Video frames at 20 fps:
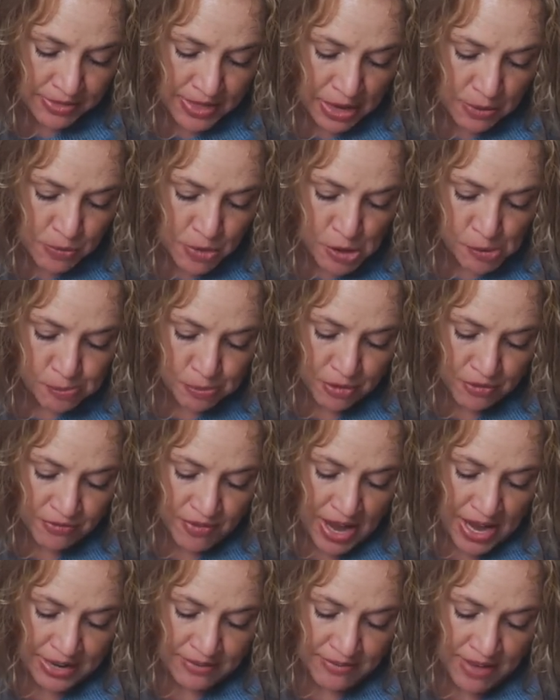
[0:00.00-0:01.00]
They will
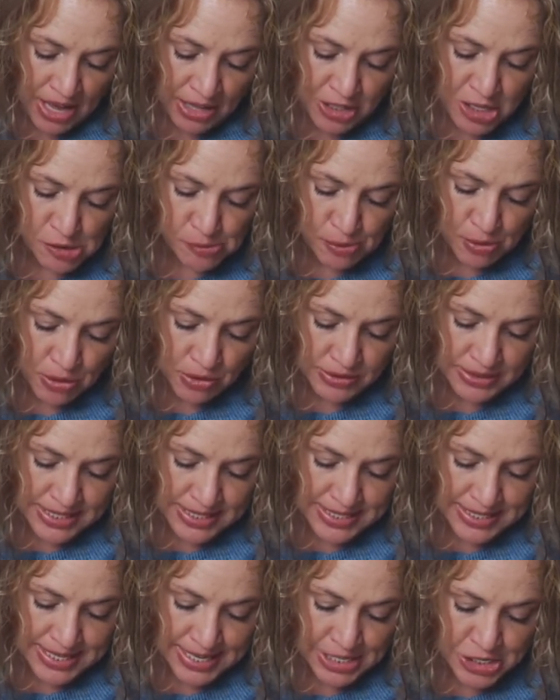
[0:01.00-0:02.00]
provide valuable
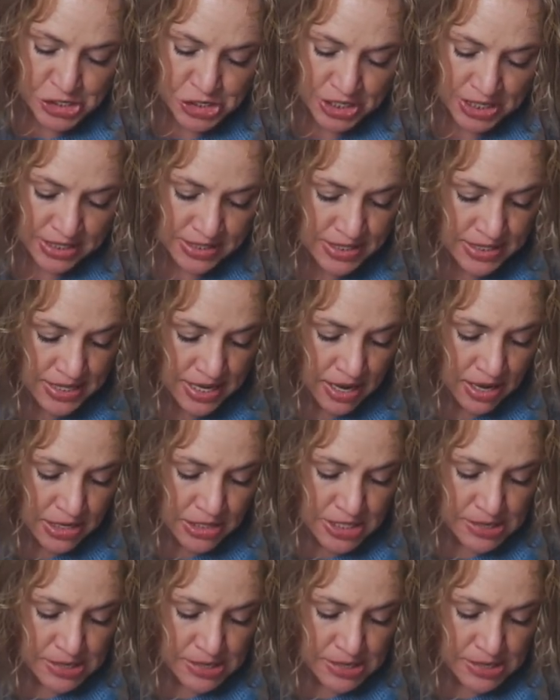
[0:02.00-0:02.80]
distinctions